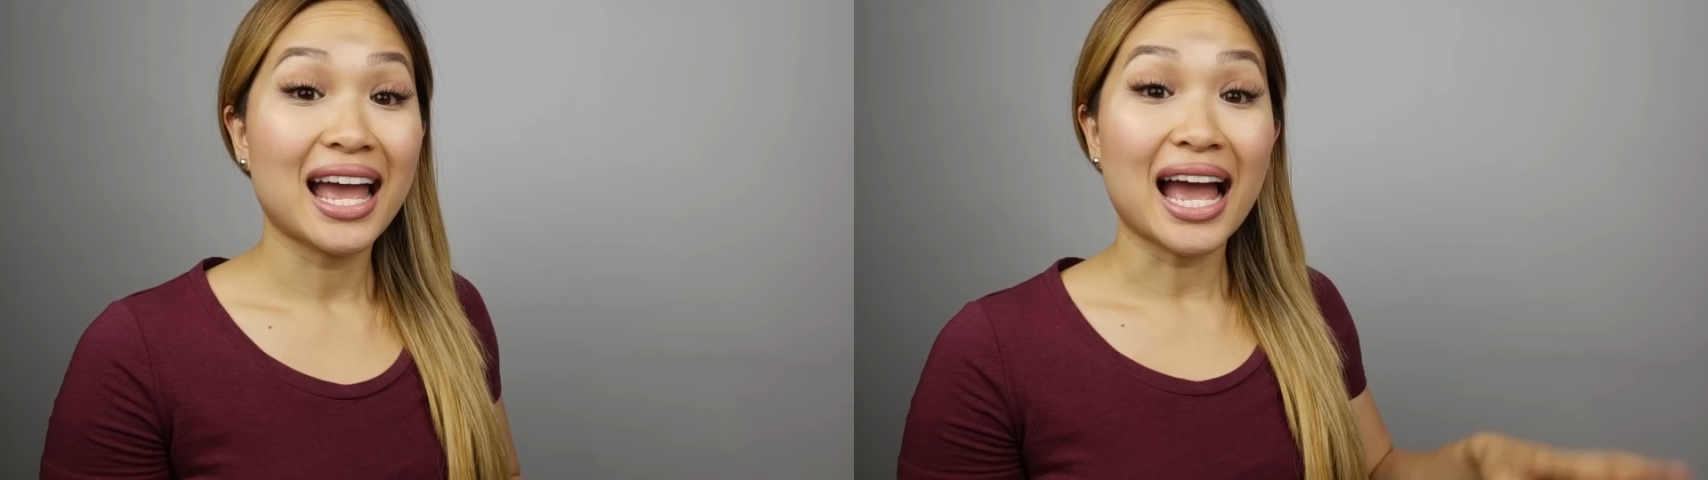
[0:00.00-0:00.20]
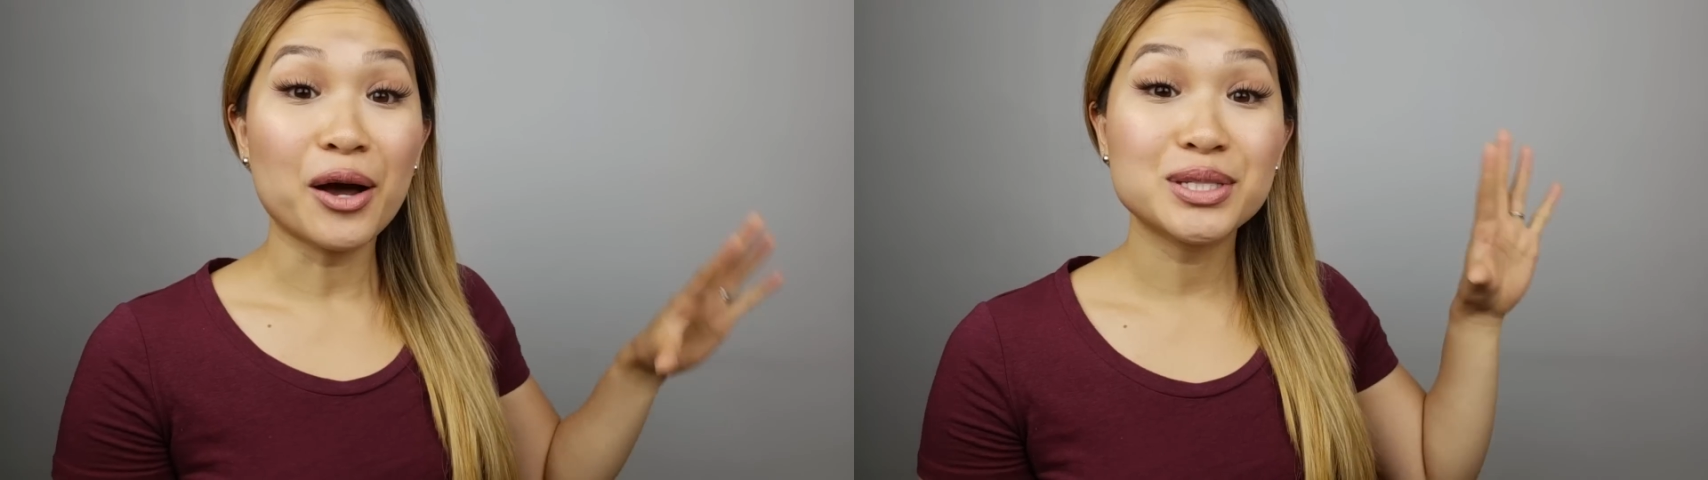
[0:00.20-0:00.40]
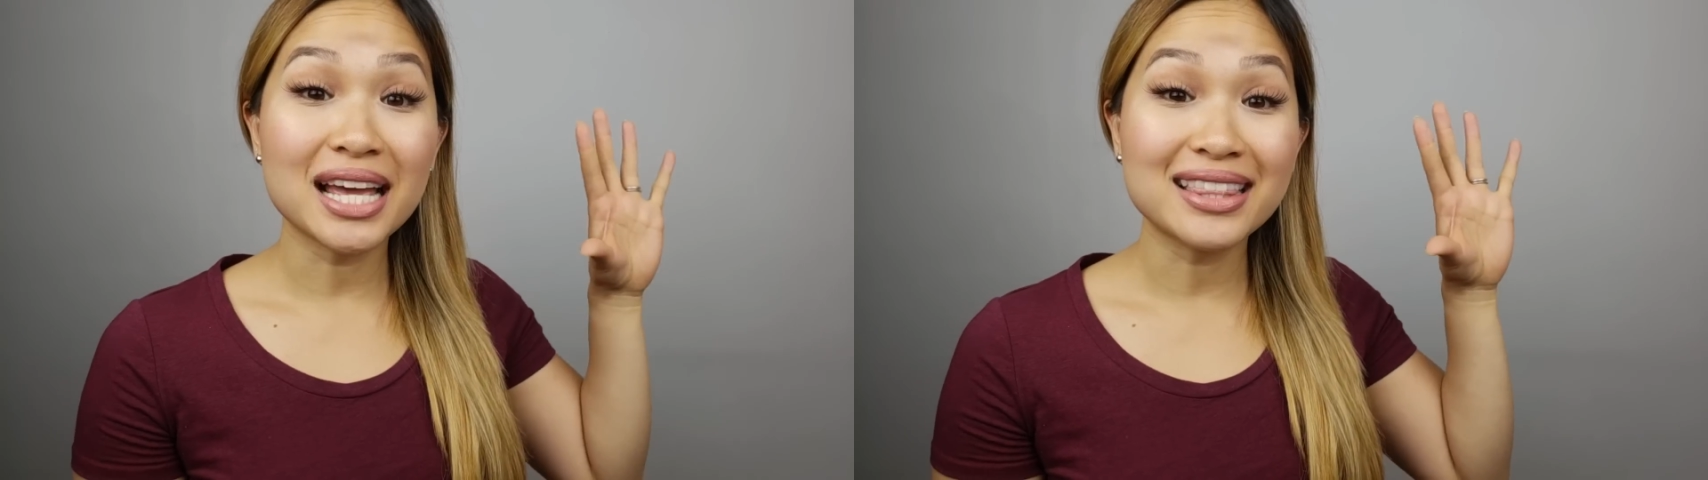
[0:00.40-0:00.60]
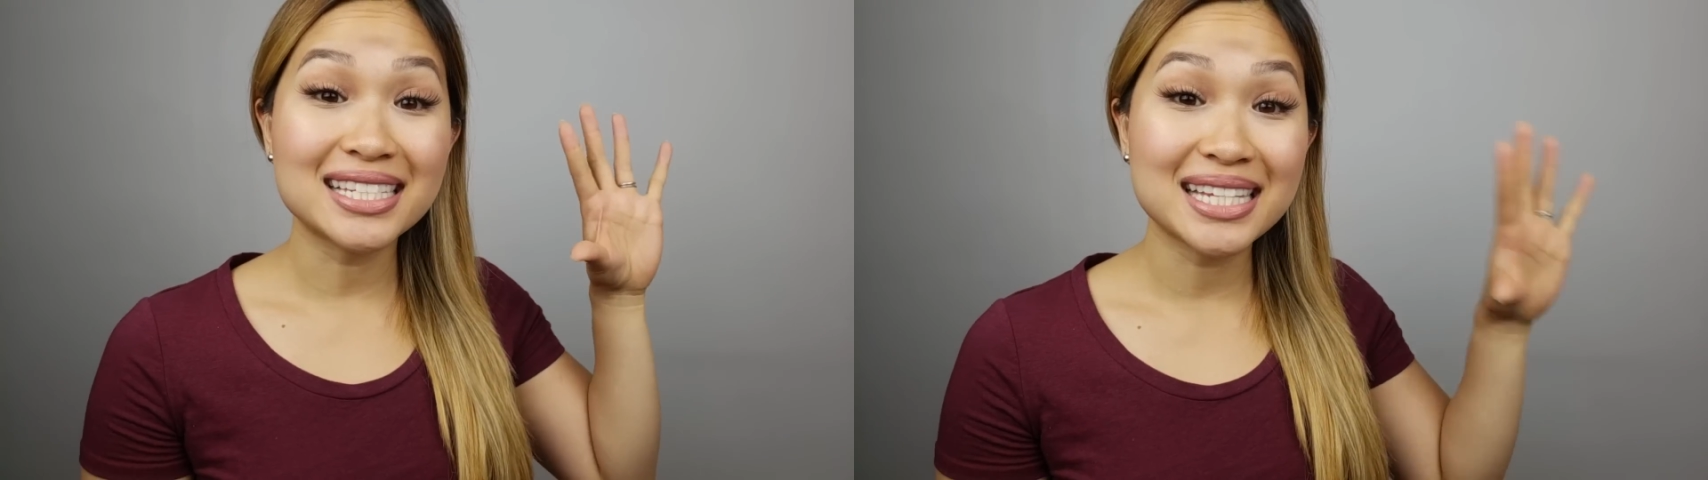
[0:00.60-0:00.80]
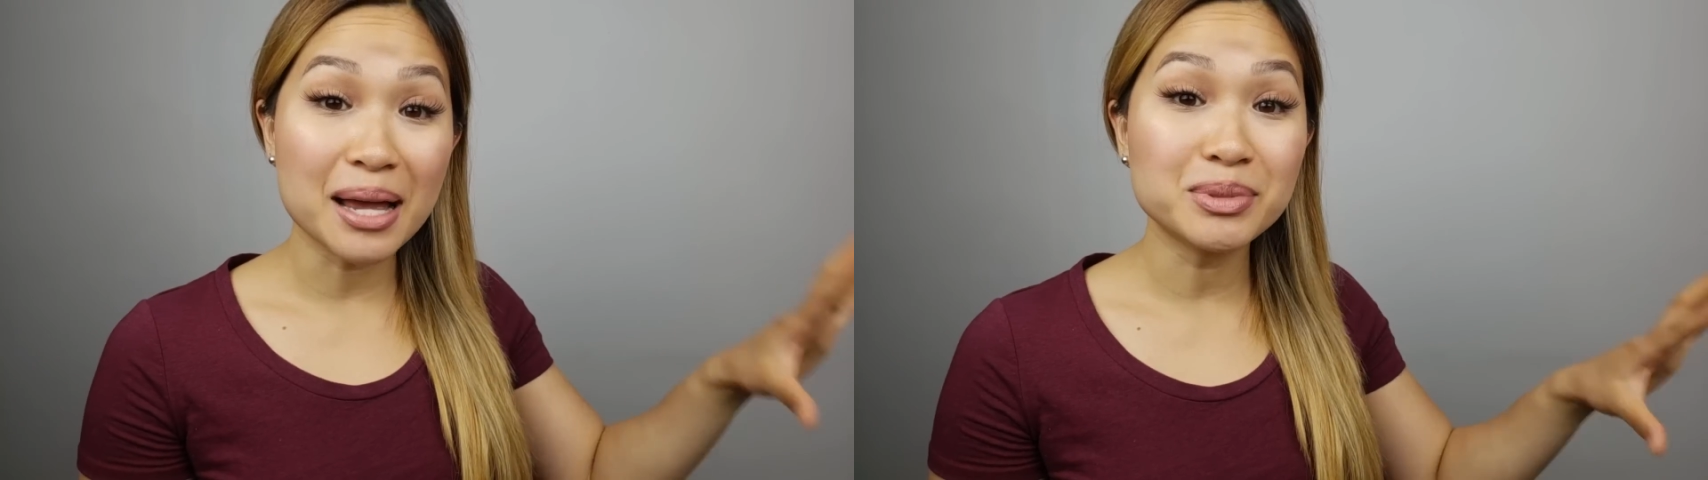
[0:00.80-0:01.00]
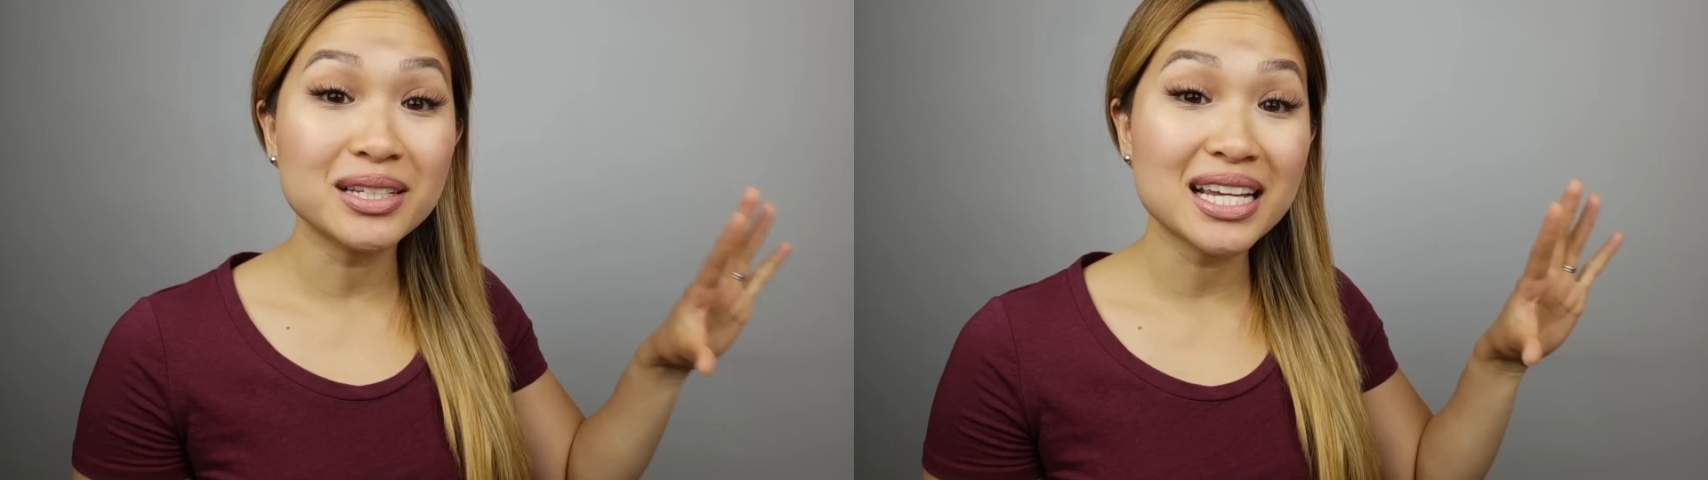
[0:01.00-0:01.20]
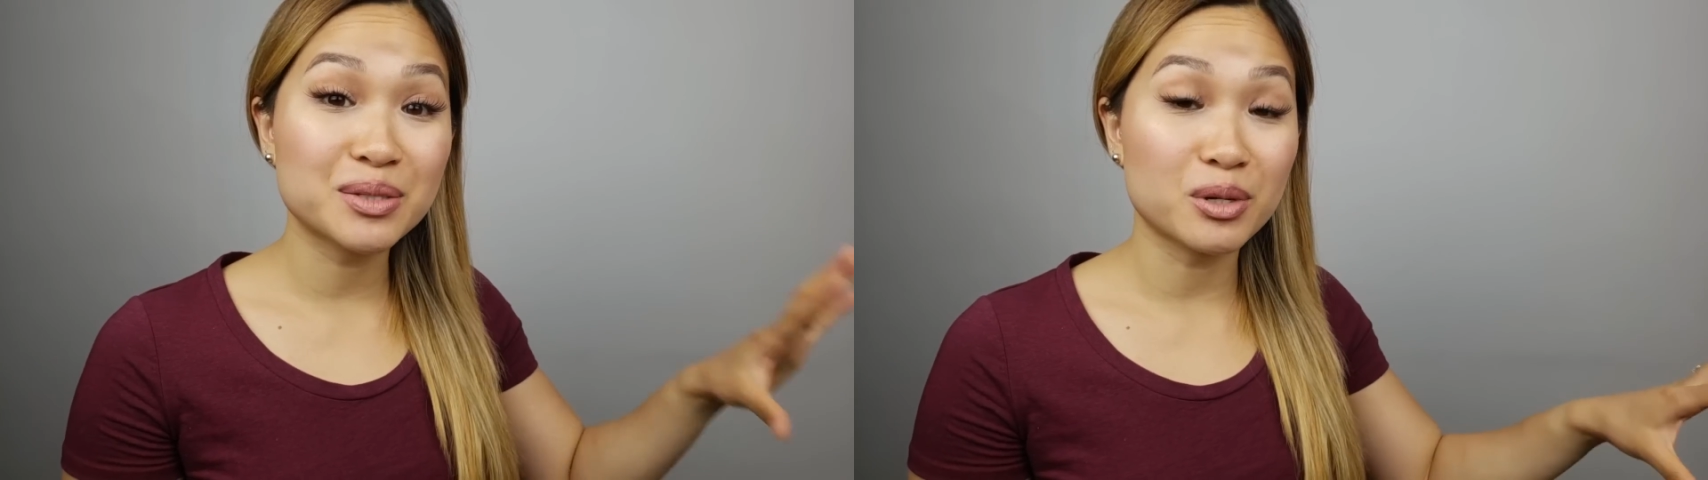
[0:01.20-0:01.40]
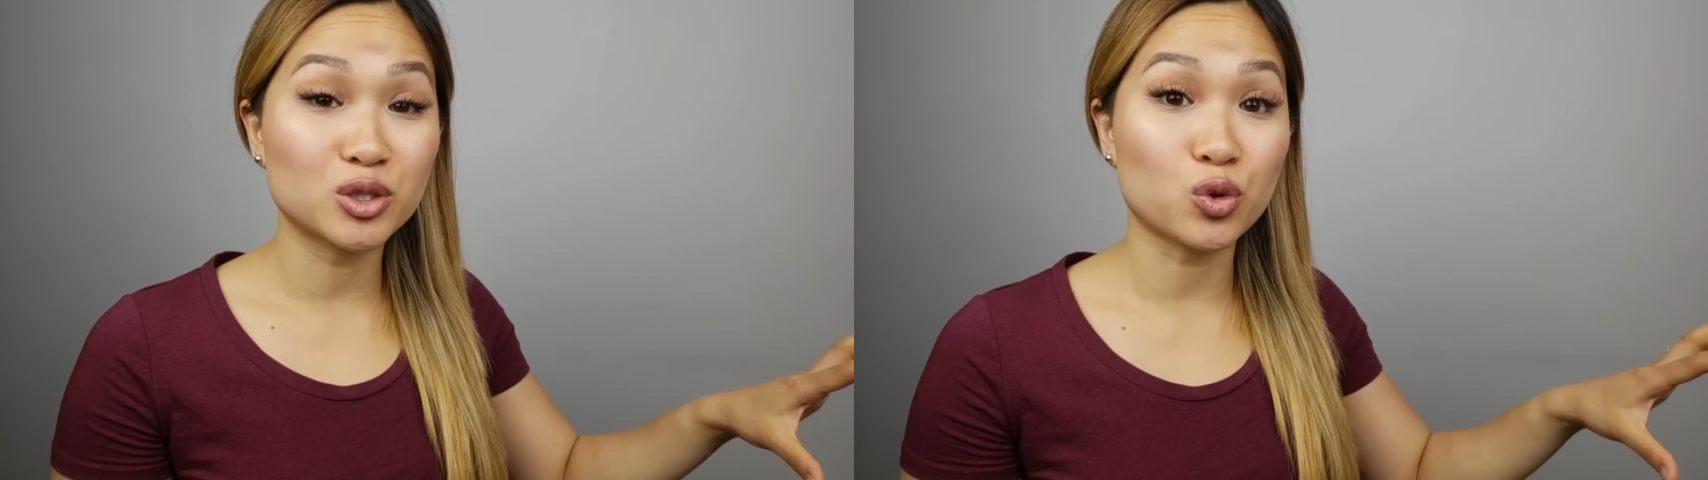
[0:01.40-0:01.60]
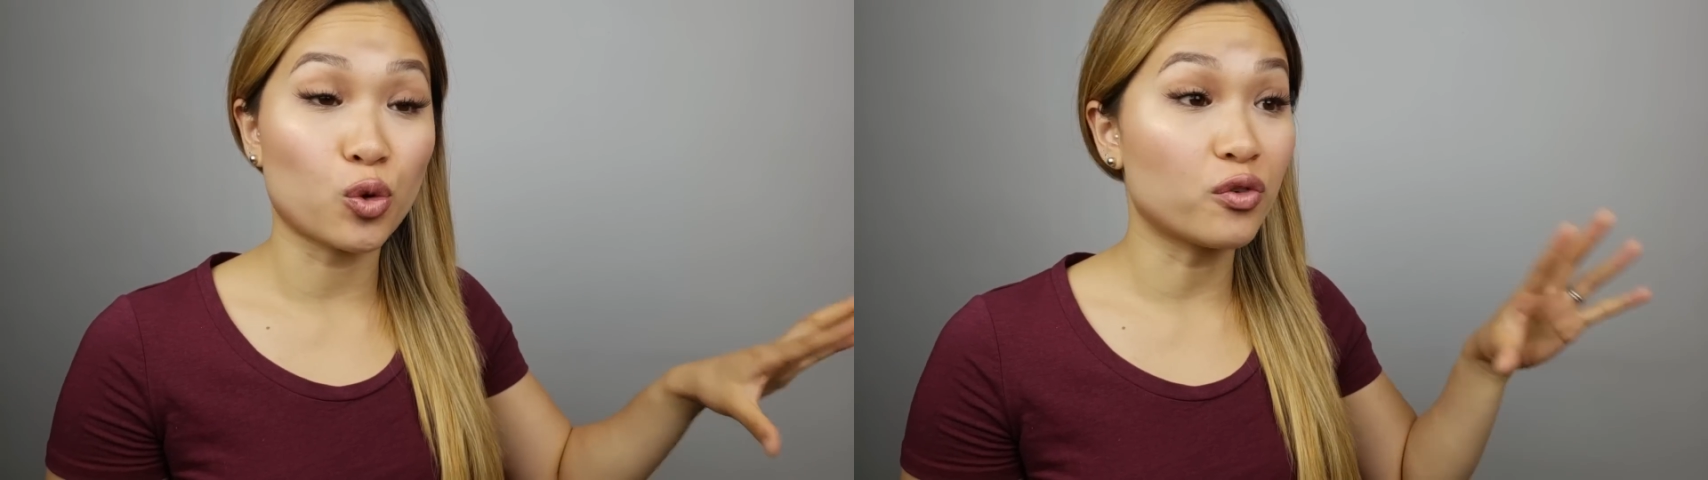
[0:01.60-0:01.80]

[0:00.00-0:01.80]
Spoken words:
I was at the Samsung Experience store